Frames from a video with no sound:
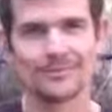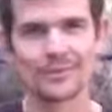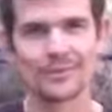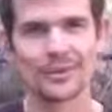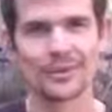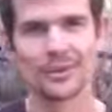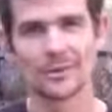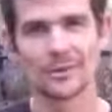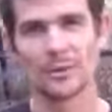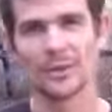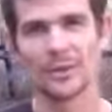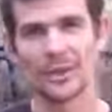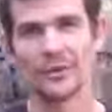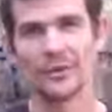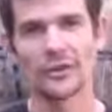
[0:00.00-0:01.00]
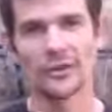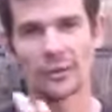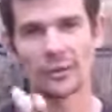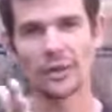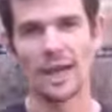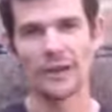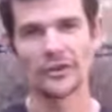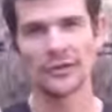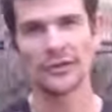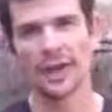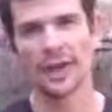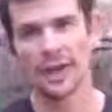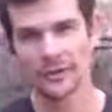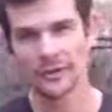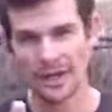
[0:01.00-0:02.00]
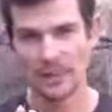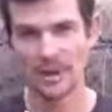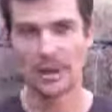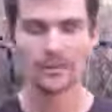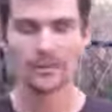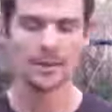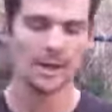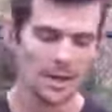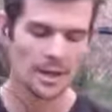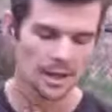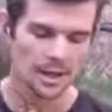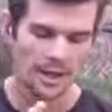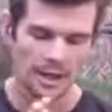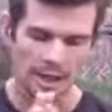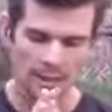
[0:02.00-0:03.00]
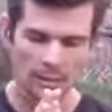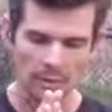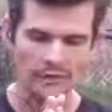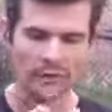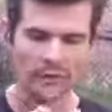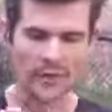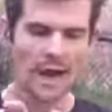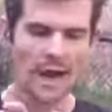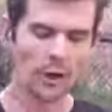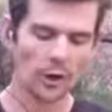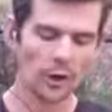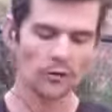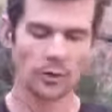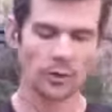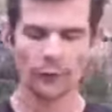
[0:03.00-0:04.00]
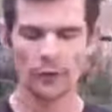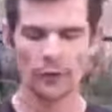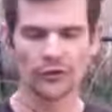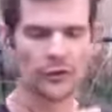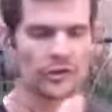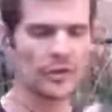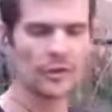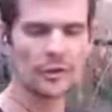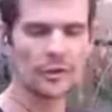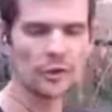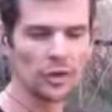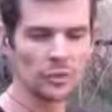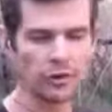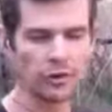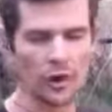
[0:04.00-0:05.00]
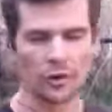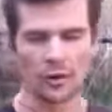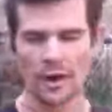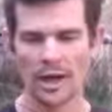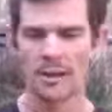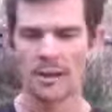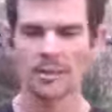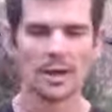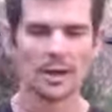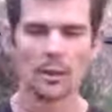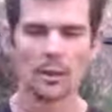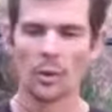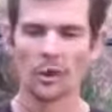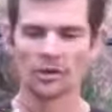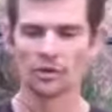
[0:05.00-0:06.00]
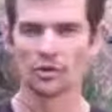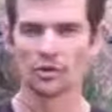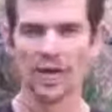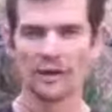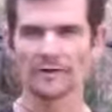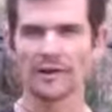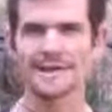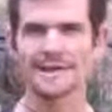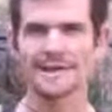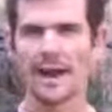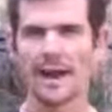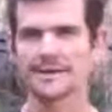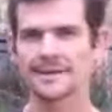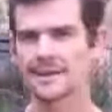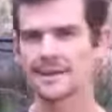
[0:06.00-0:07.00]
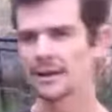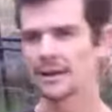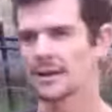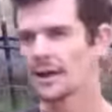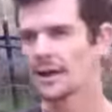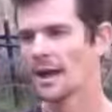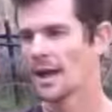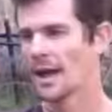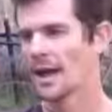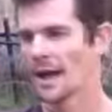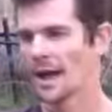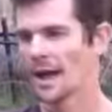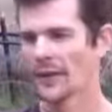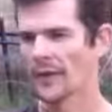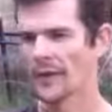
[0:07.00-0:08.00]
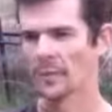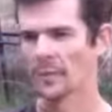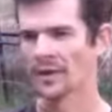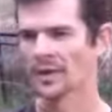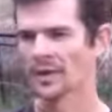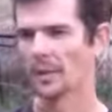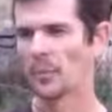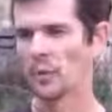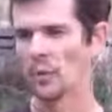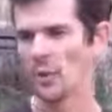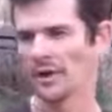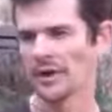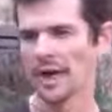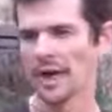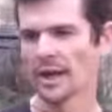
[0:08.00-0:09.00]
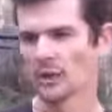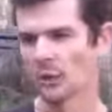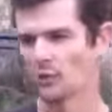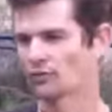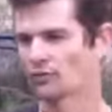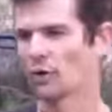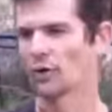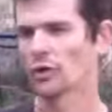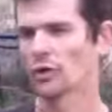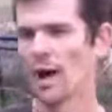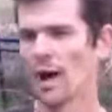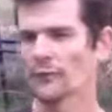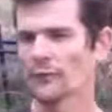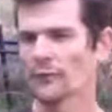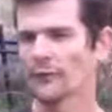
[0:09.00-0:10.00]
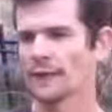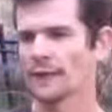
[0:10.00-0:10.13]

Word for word: So we'll see. 600 Ks in a day is coming up. Anyway, so how I got into raw food. So I did the McDougall program, worked great, fantastic. And then I picked up a book one day called Raw Life.